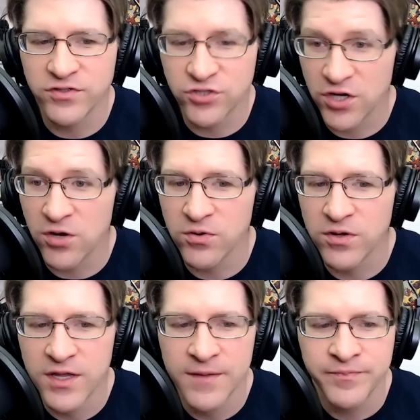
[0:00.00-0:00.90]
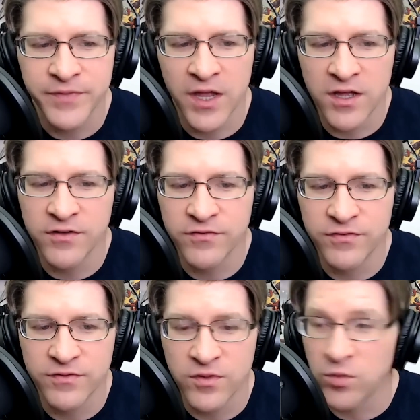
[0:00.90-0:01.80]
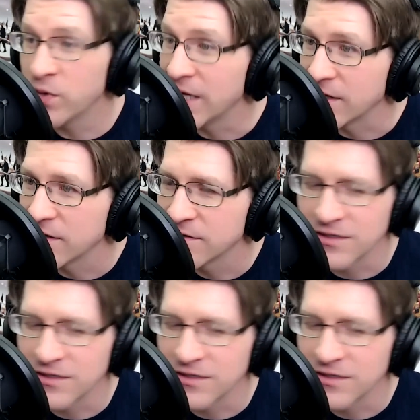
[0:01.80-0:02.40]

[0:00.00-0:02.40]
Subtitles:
show of the week.